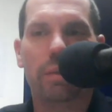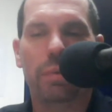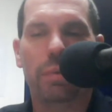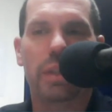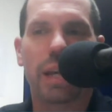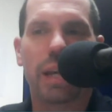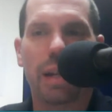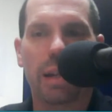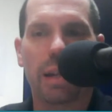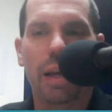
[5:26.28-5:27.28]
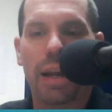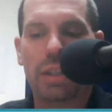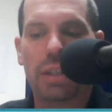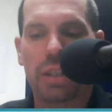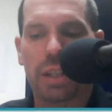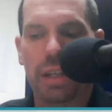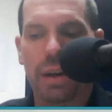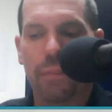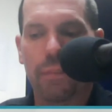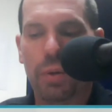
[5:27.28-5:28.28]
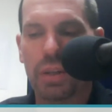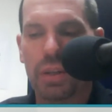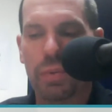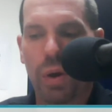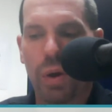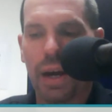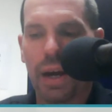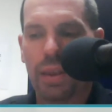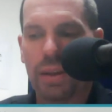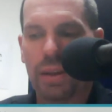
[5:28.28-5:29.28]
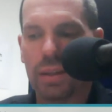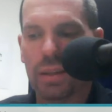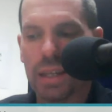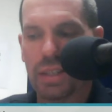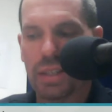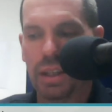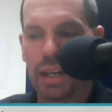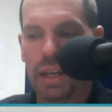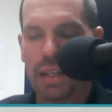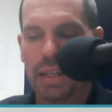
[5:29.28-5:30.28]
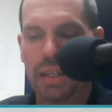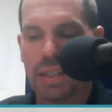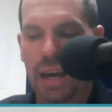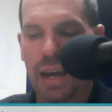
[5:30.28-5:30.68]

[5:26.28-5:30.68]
date, and actually the reason why this delay is that